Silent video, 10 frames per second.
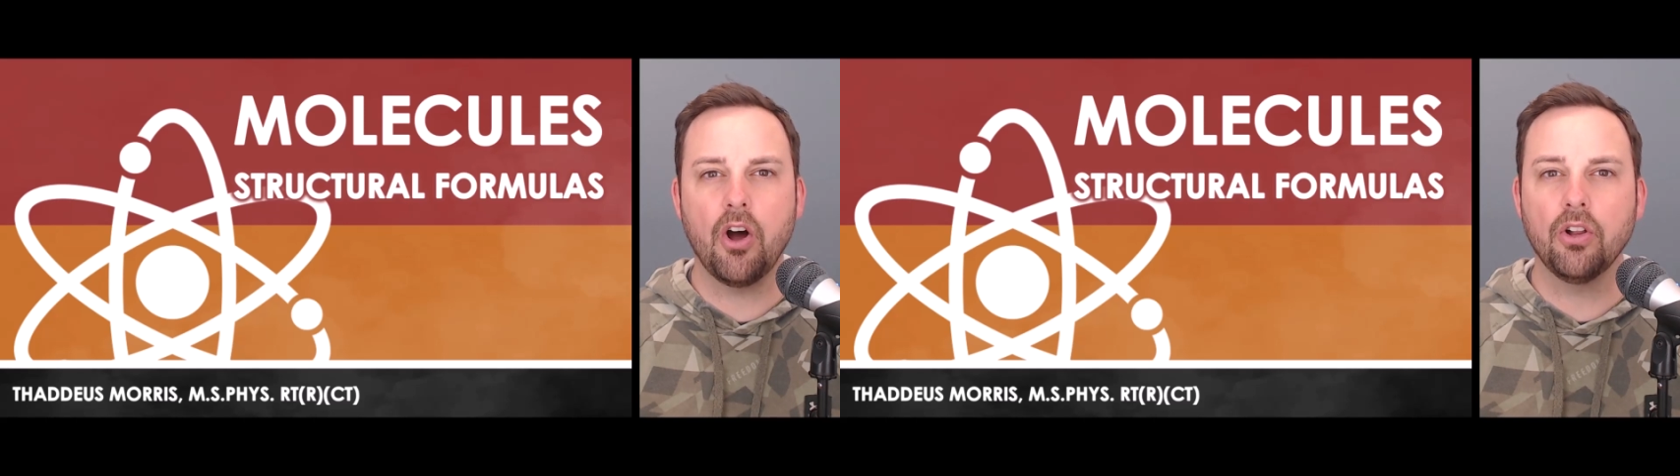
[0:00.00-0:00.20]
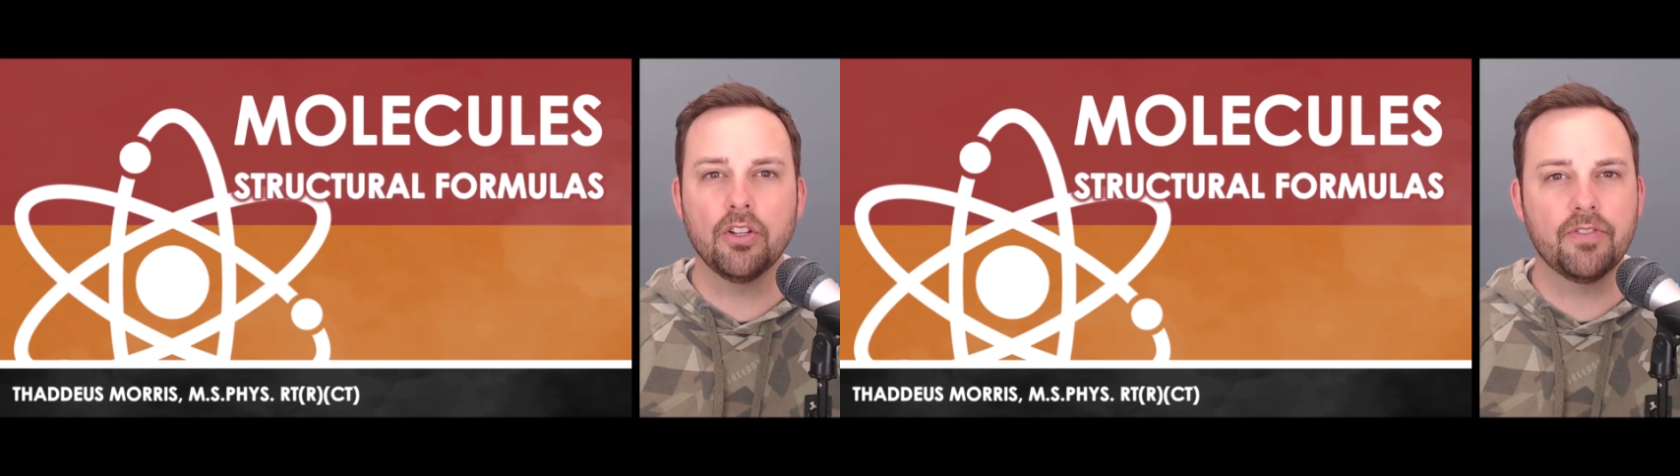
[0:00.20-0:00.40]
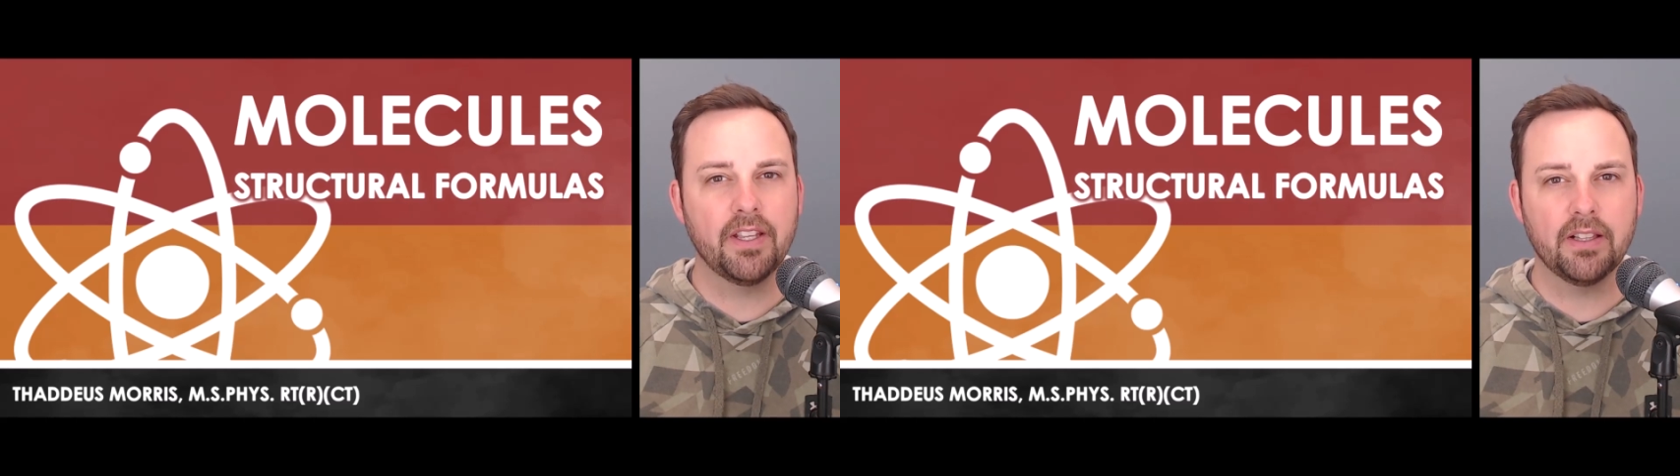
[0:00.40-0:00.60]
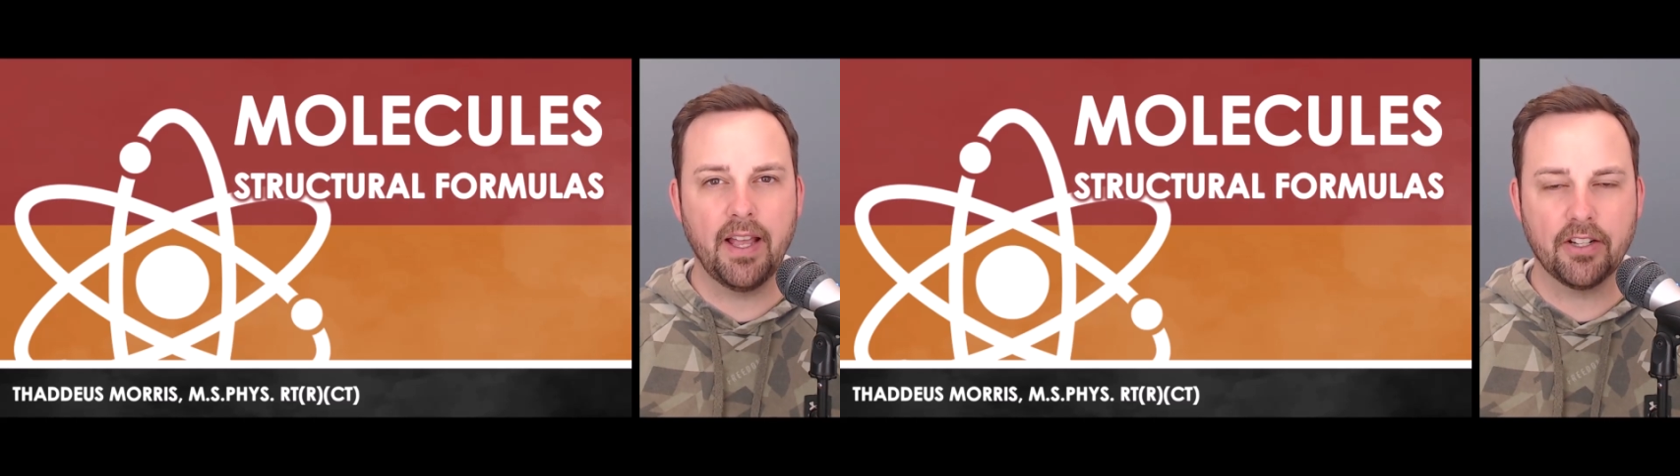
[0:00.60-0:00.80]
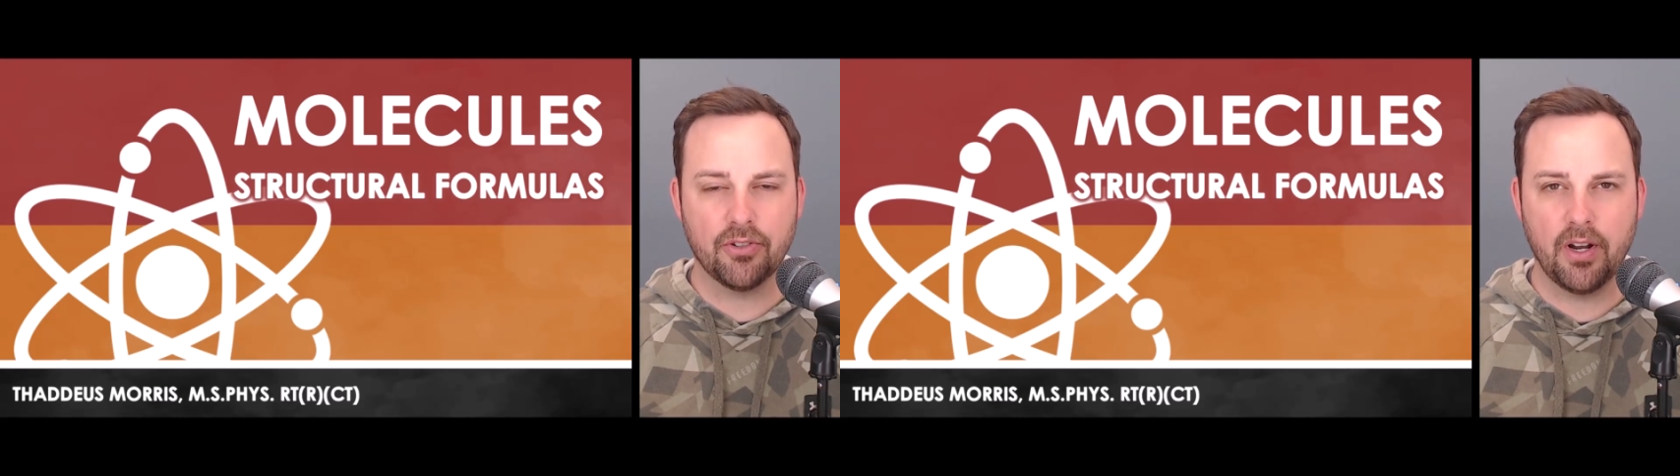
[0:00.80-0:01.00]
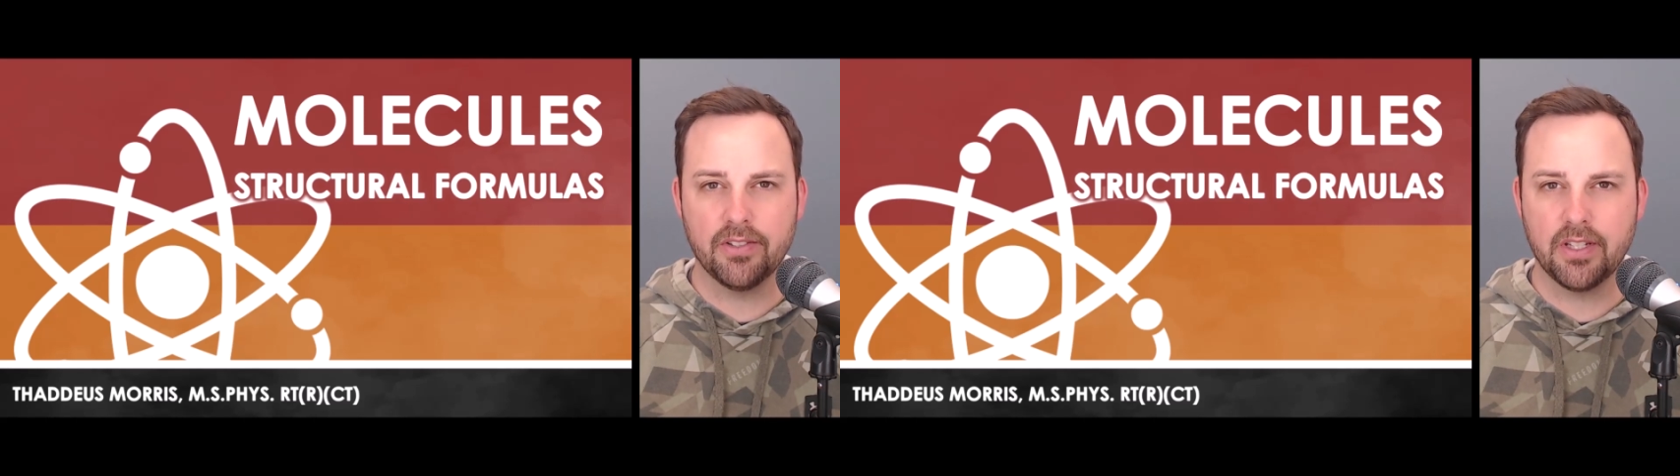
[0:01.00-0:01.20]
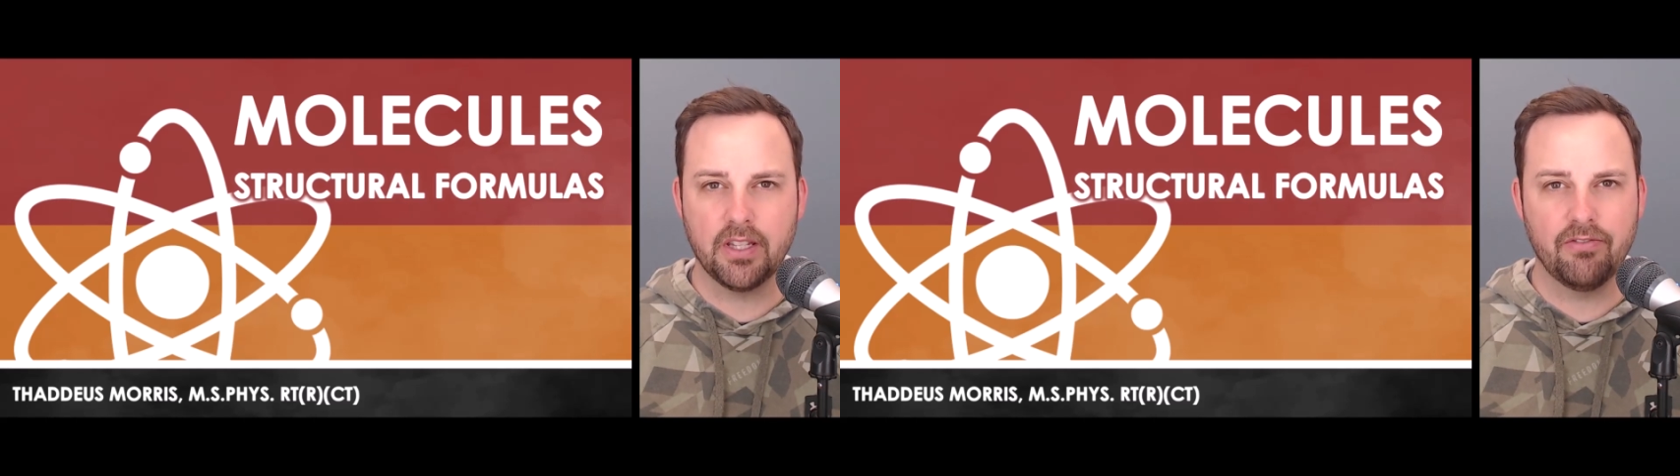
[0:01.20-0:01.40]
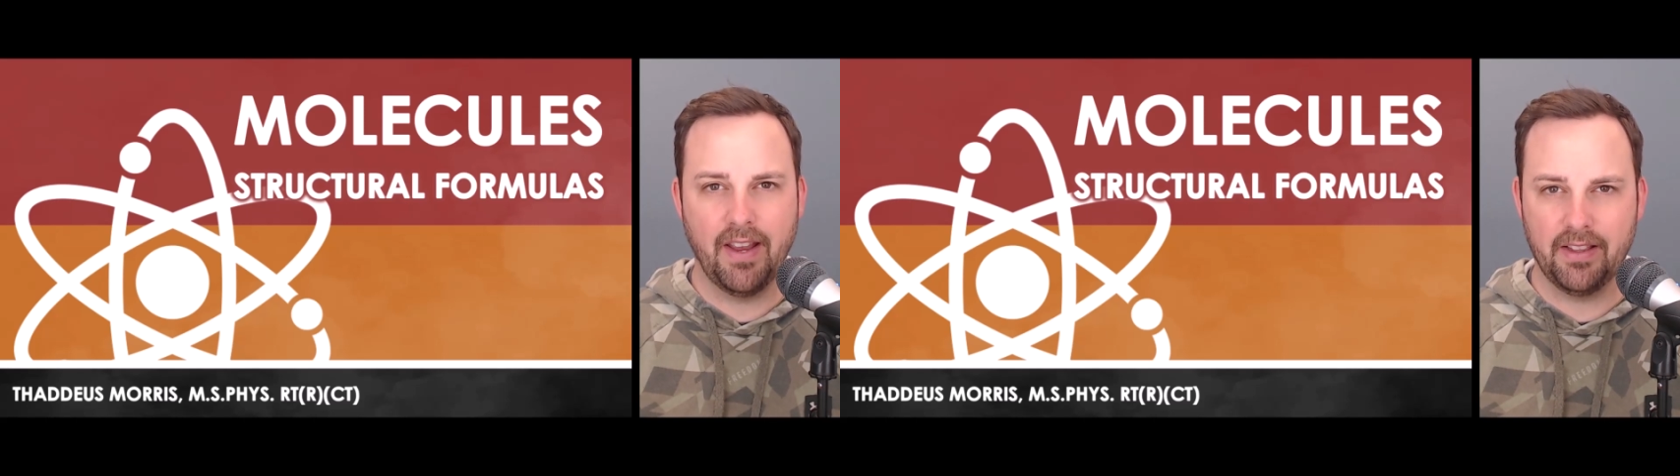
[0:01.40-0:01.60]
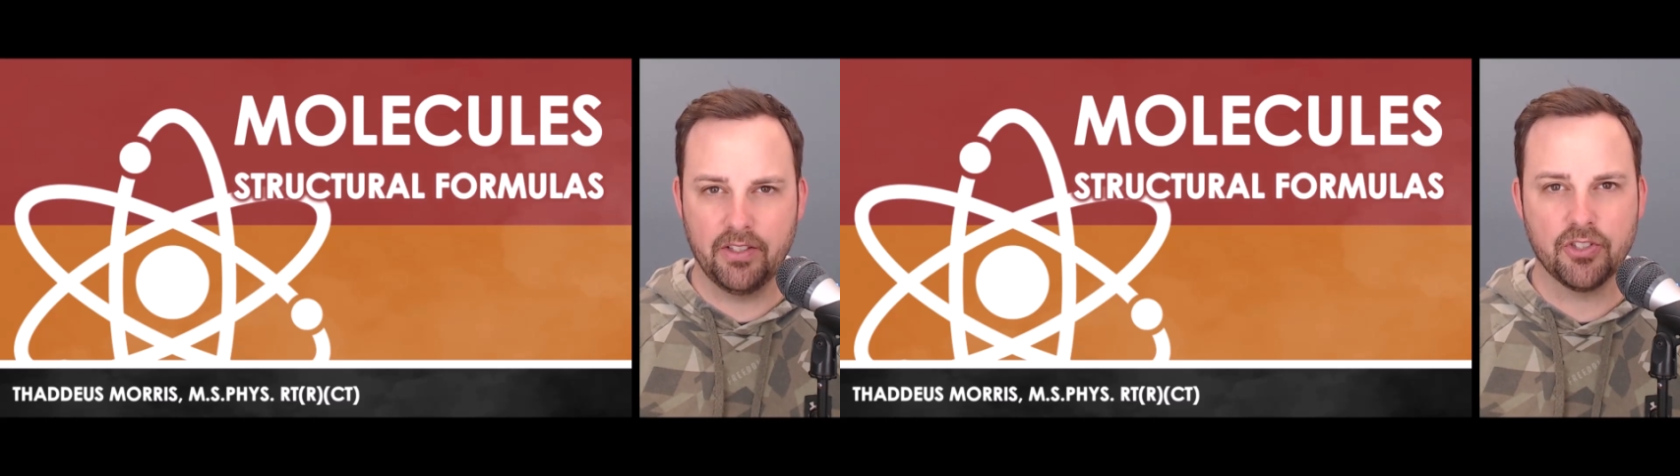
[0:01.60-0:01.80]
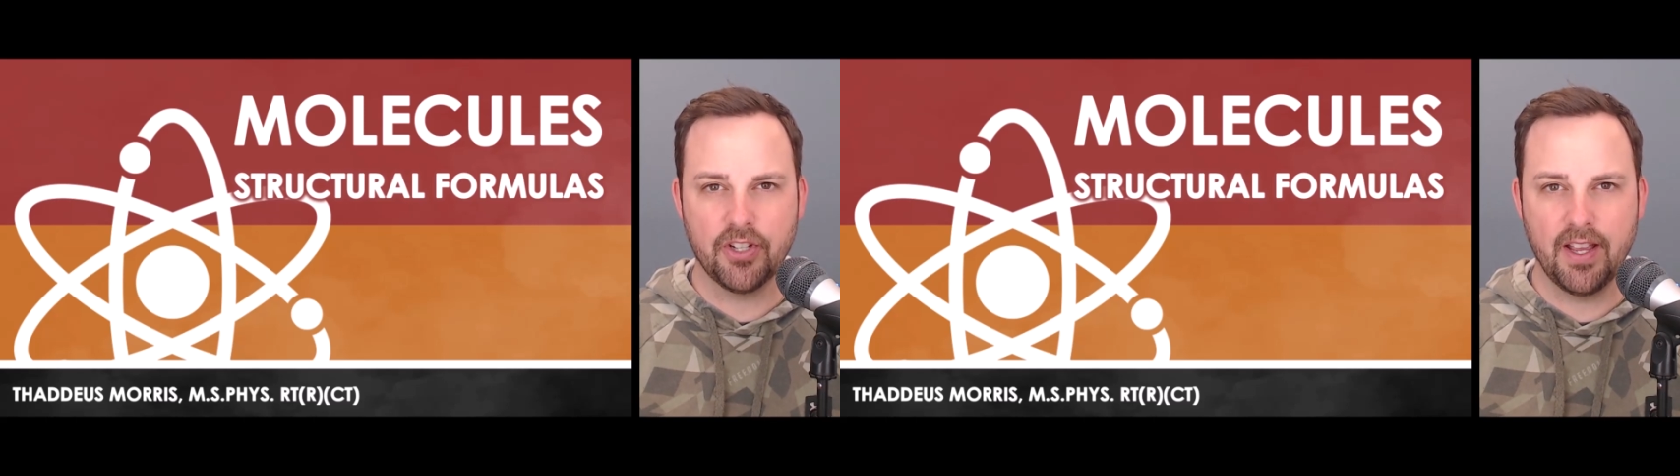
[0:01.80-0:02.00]
all of the electrons in the
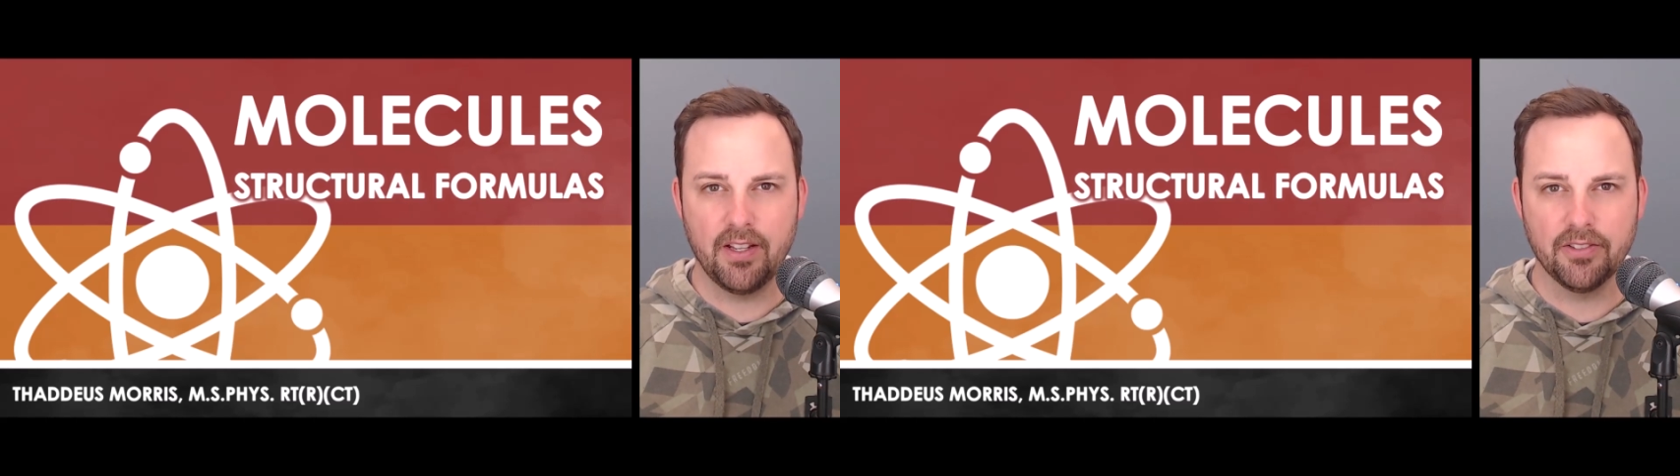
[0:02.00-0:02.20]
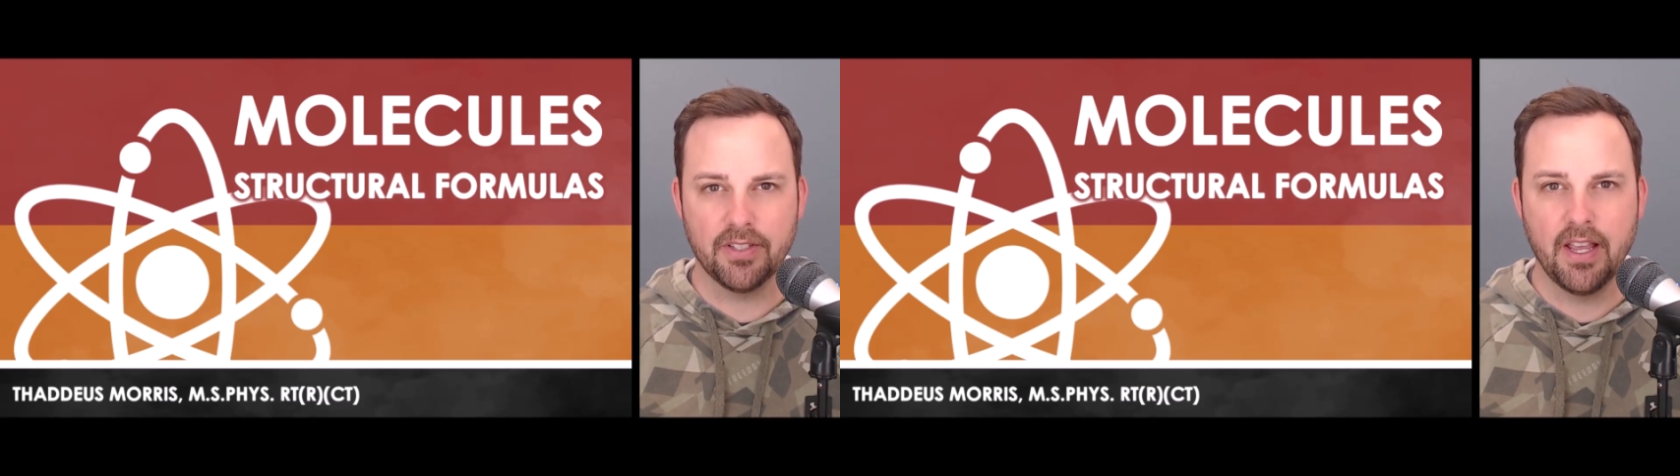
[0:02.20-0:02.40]
valence shells.